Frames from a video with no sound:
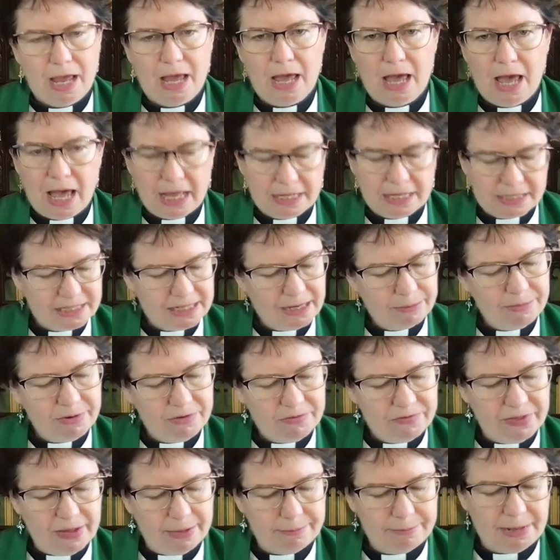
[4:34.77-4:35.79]
And some
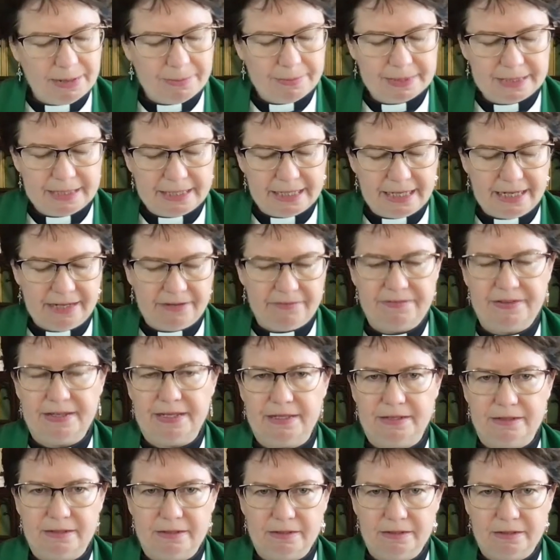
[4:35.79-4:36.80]
of them are believing
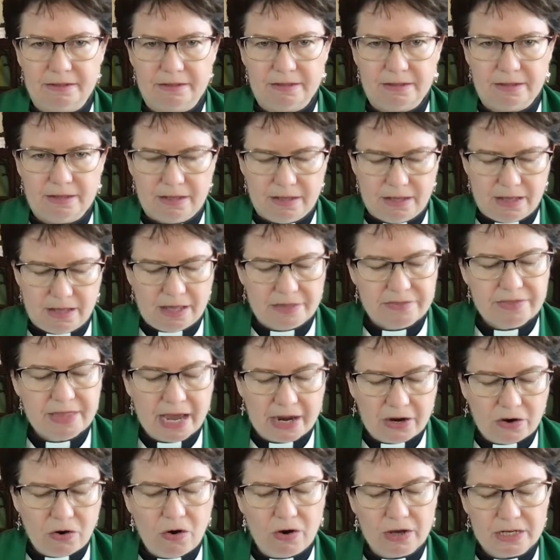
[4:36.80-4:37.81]

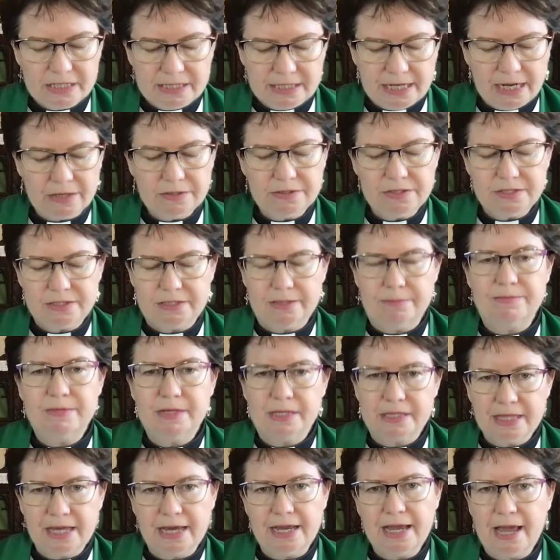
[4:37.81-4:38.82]
that God tells them
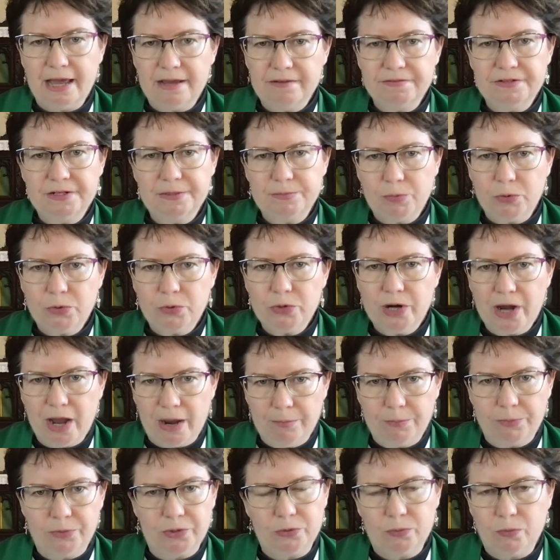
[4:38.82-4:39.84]
that they have to put
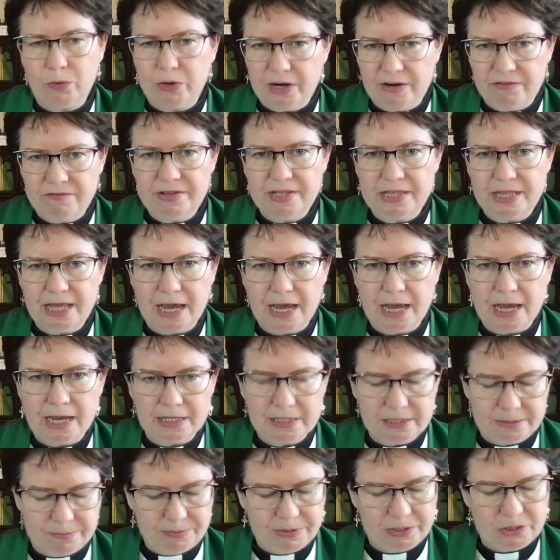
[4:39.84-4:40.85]
up with whatever their
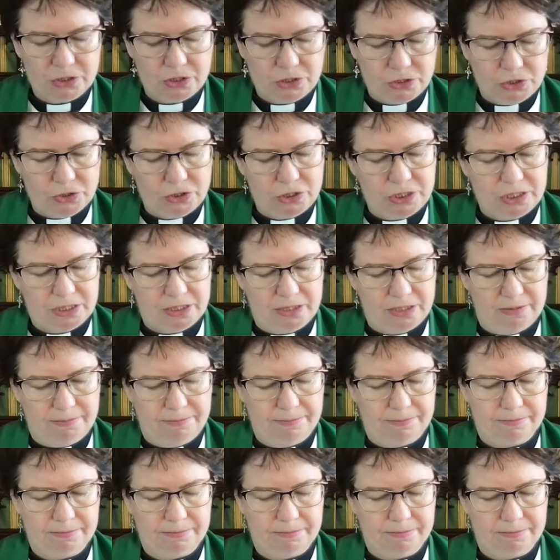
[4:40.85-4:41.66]
husbands do to them.